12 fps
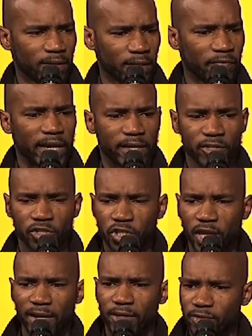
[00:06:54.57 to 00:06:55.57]
If I get
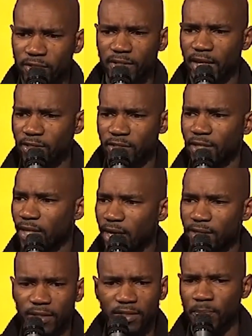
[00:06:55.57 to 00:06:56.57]
shot on stage
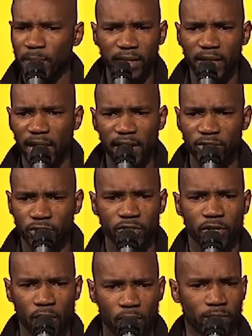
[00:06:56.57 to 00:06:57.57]
tonight, this is my last
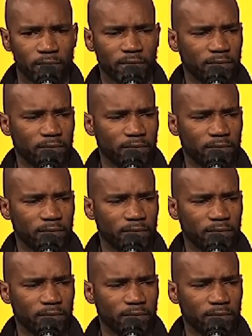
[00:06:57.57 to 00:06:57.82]
show.